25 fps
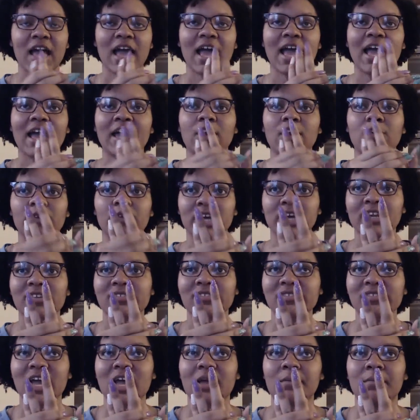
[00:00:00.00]
and a written
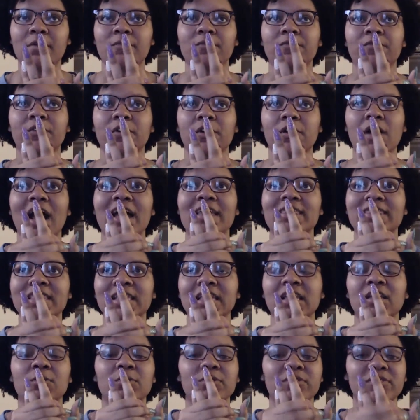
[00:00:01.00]
assignment for, I
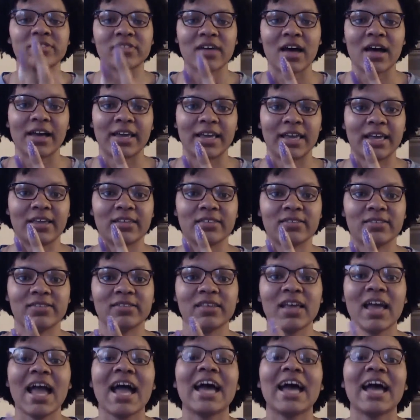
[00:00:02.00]
think it was science.